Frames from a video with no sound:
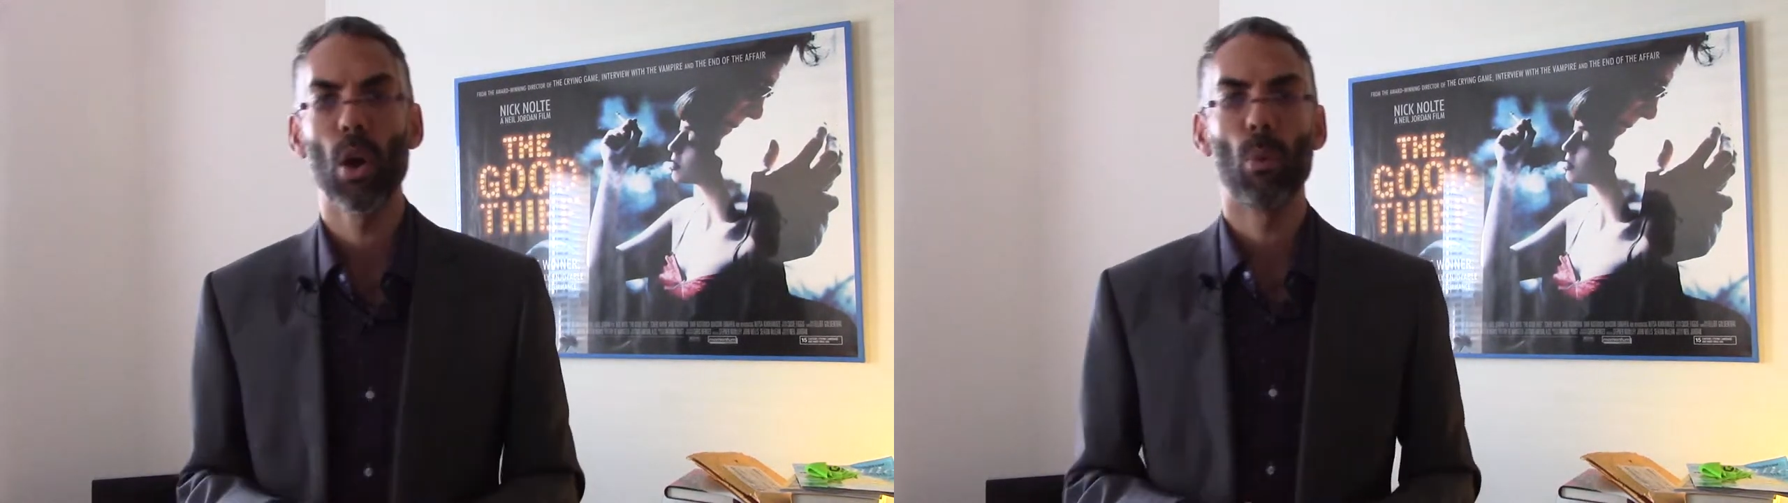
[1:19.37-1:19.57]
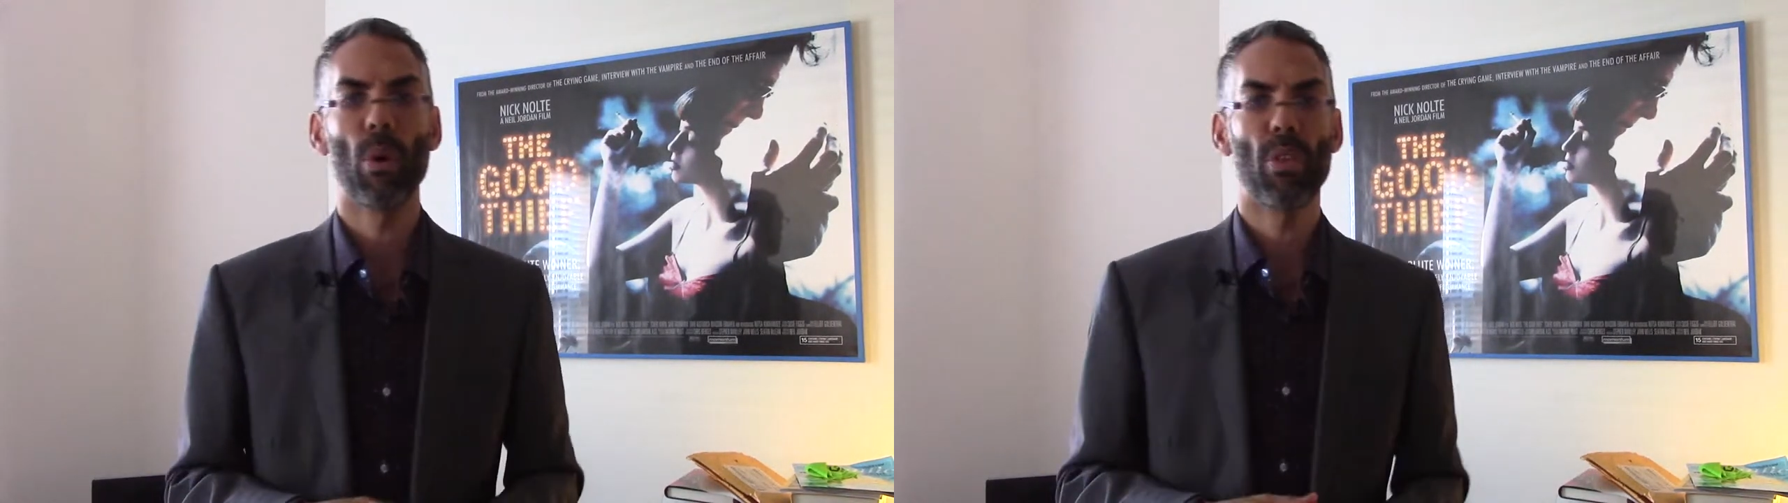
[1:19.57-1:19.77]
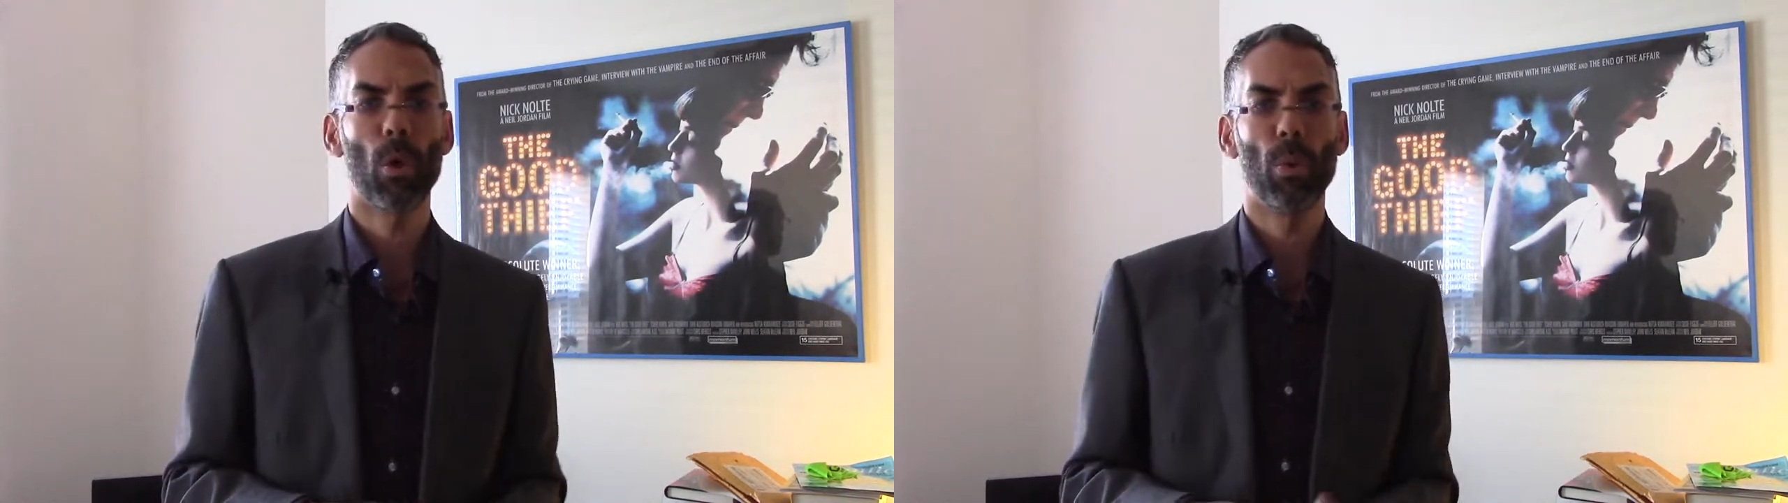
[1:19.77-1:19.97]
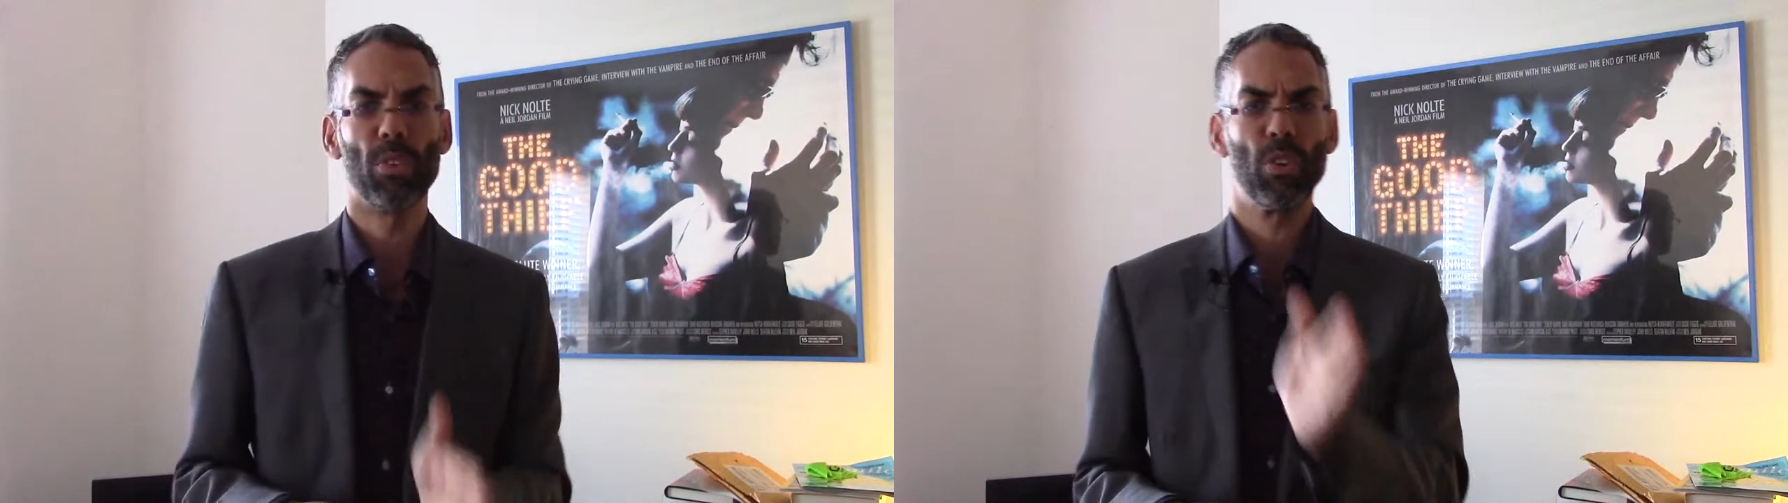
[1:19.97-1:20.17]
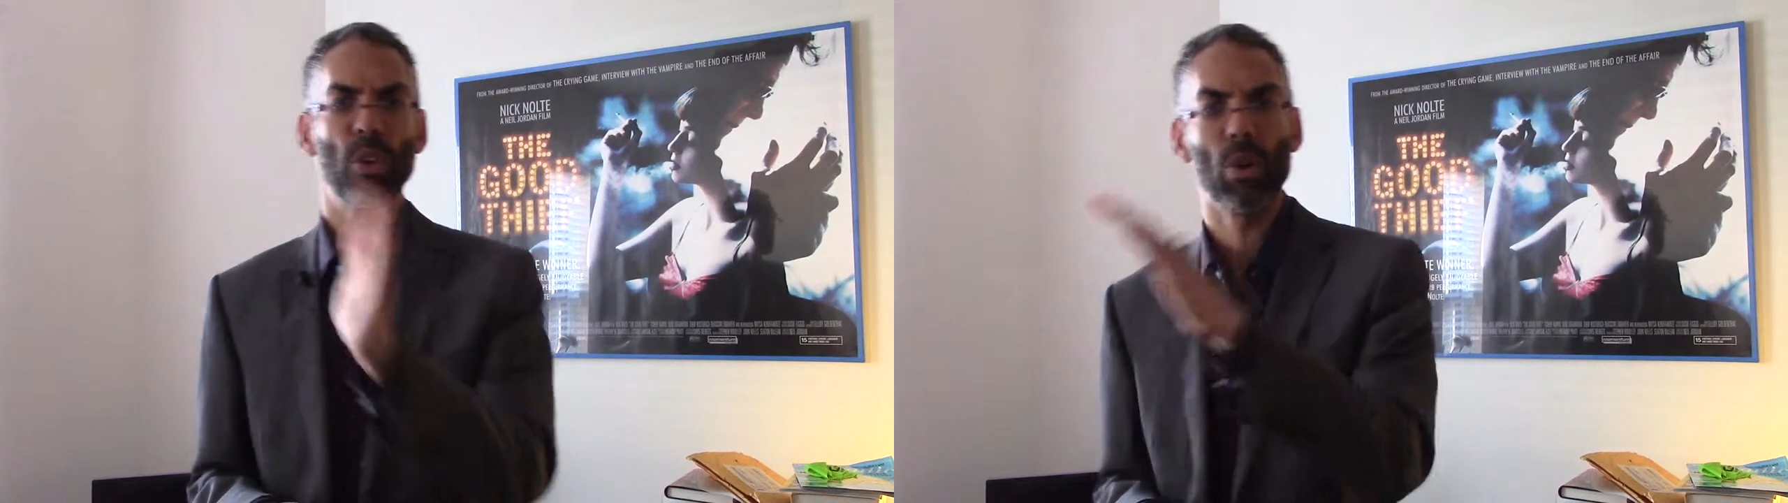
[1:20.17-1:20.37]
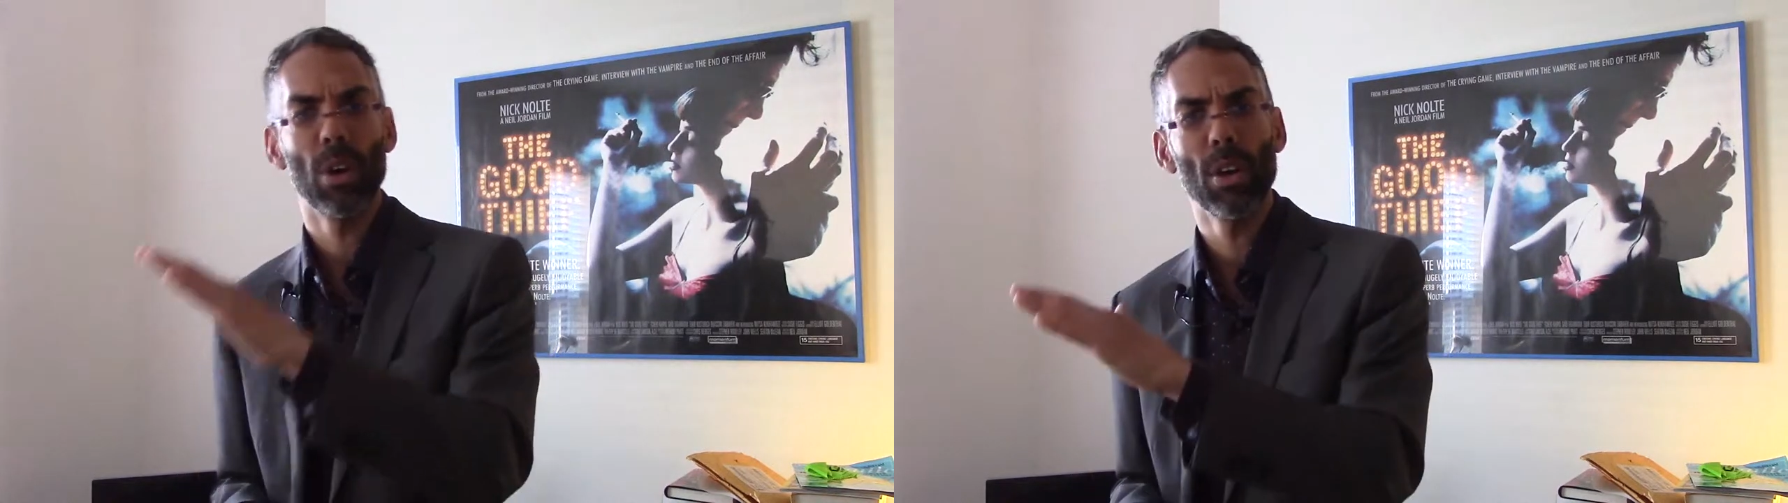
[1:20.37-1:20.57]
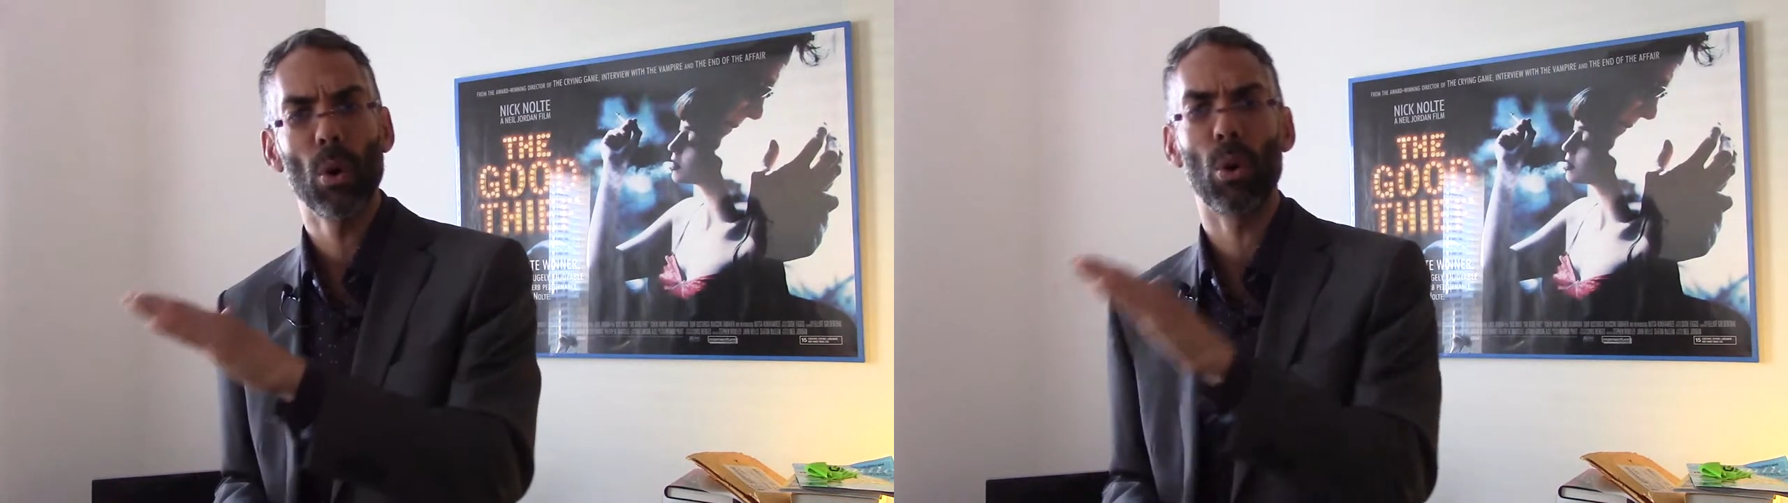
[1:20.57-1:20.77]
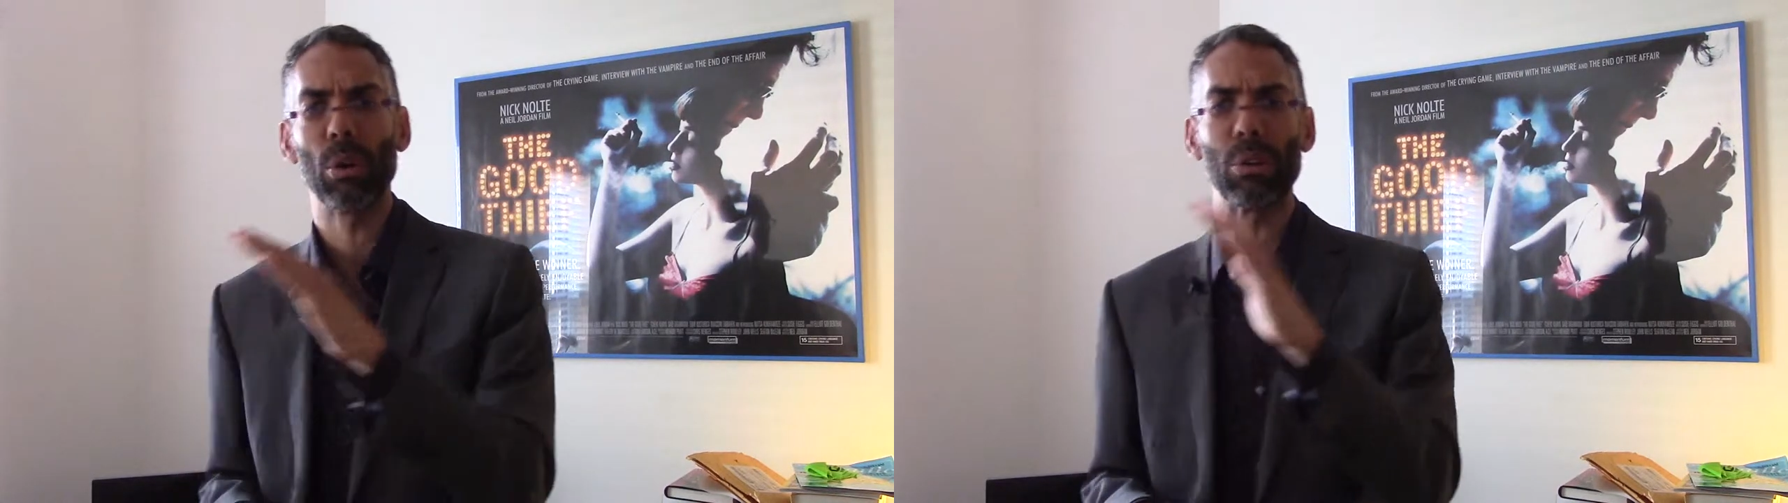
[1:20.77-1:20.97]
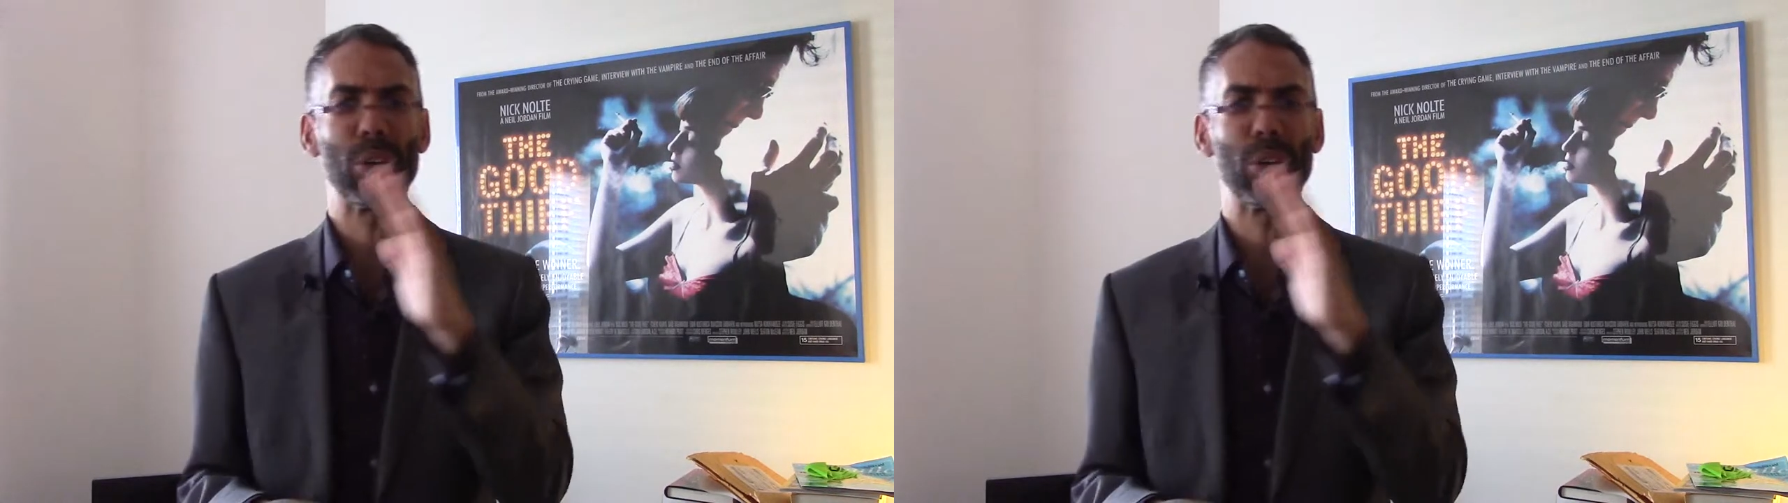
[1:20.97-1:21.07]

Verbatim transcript: whether it was good or